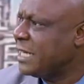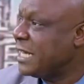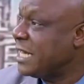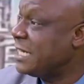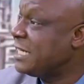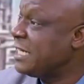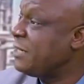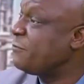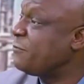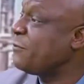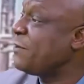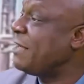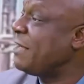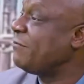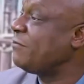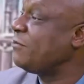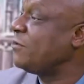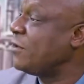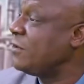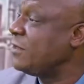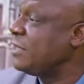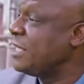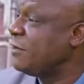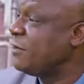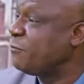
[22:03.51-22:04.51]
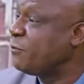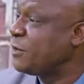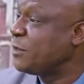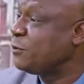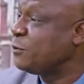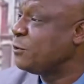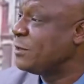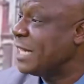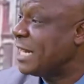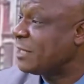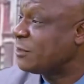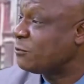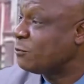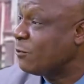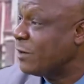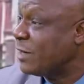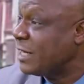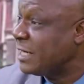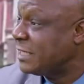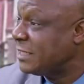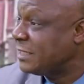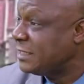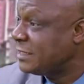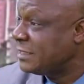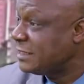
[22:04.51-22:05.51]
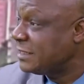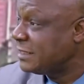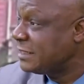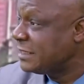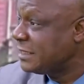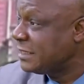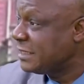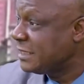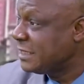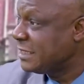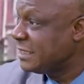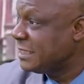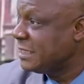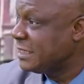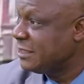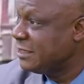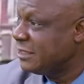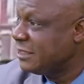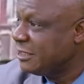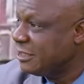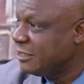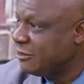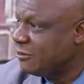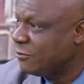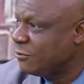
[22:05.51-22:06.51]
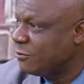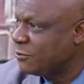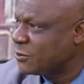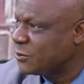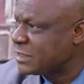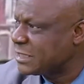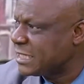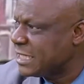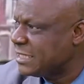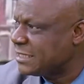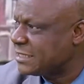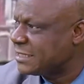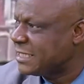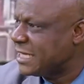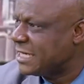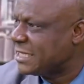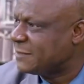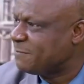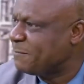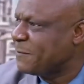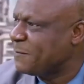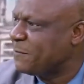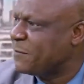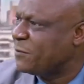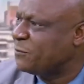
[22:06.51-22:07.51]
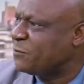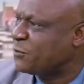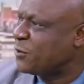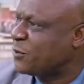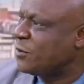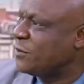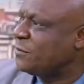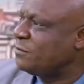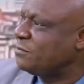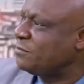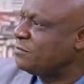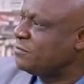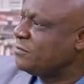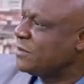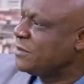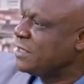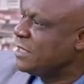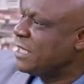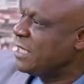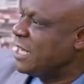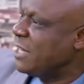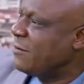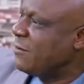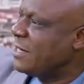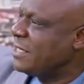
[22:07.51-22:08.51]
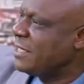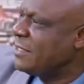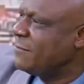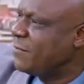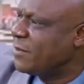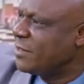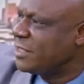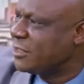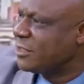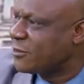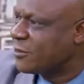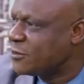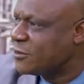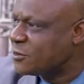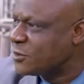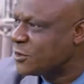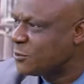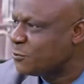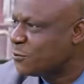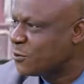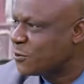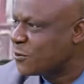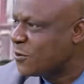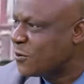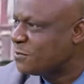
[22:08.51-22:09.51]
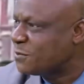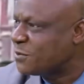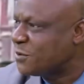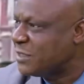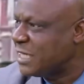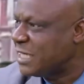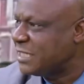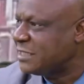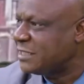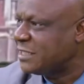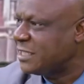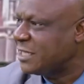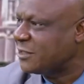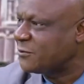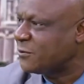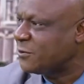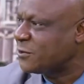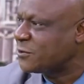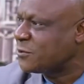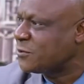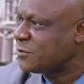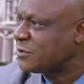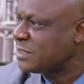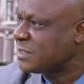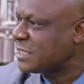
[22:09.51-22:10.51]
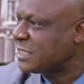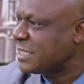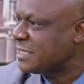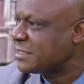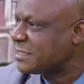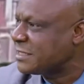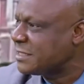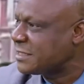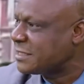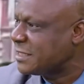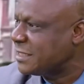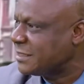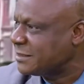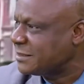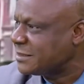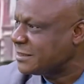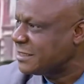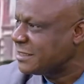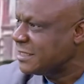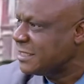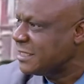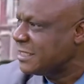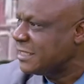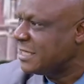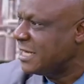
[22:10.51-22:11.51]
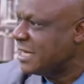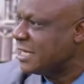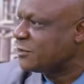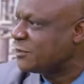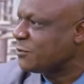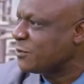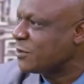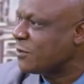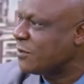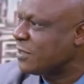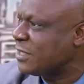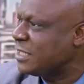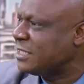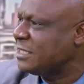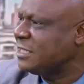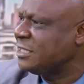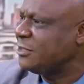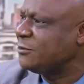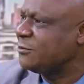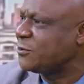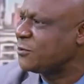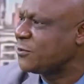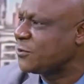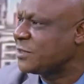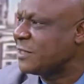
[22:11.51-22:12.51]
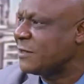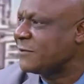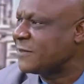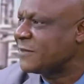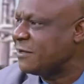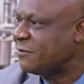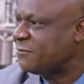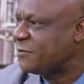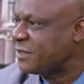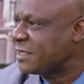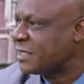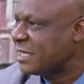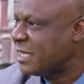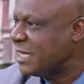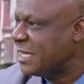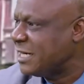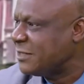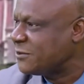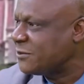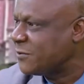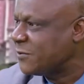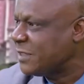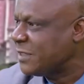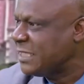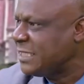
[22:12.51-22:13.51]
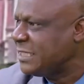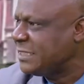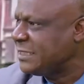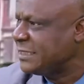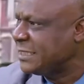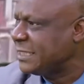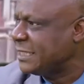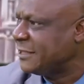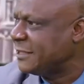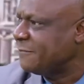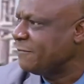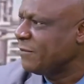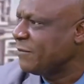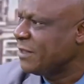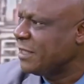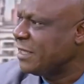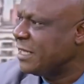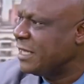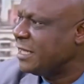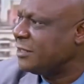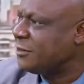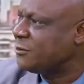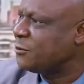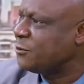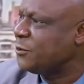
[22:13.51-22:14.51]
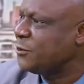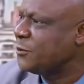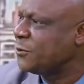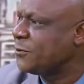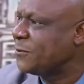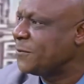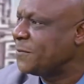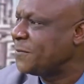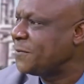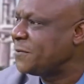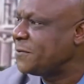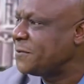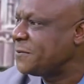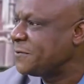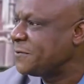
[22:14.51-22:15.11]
And if we do that well, who says that people from our neighboring country won't come to Nigeria to also seek assistance, as we currently do to South Africa and to India and to Europe?